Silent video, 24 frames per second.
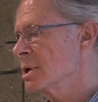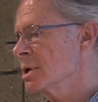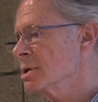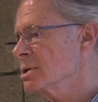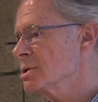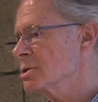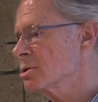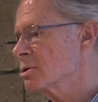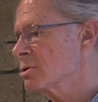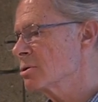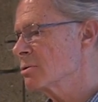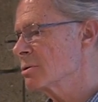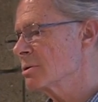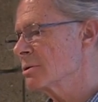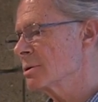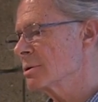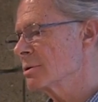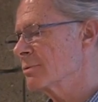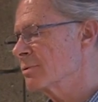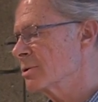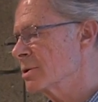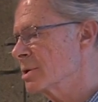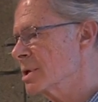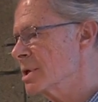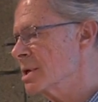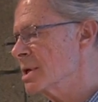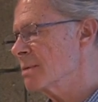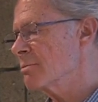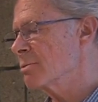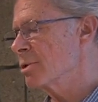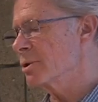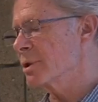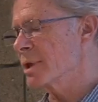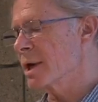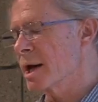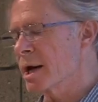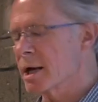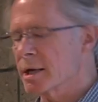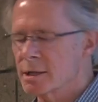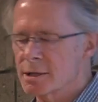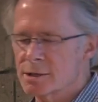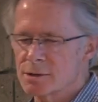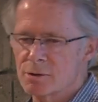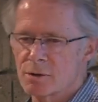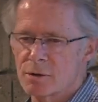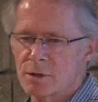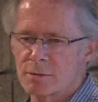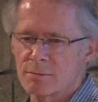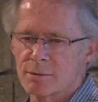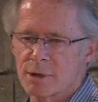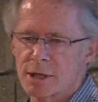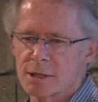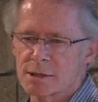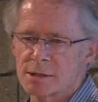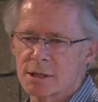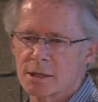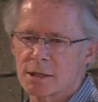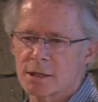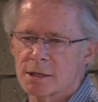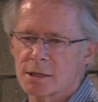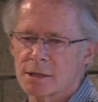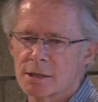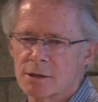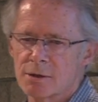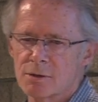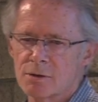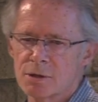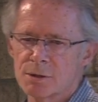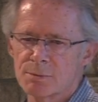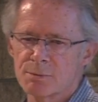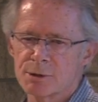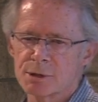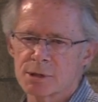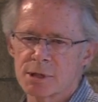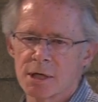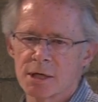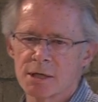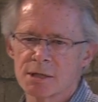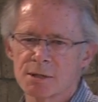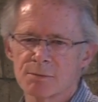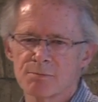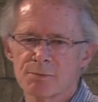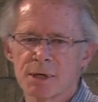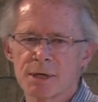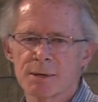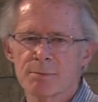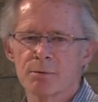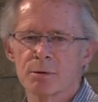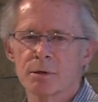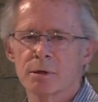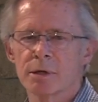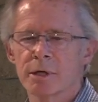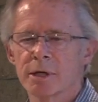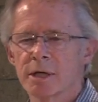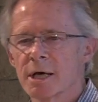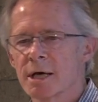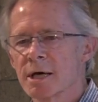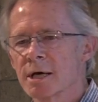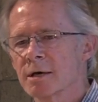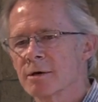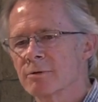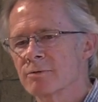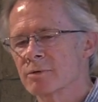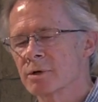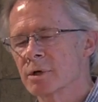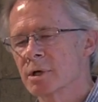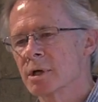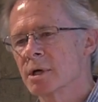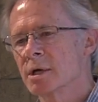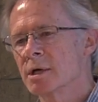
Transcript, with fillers: So if you think about that, it sort of means that a huge percentage of people that have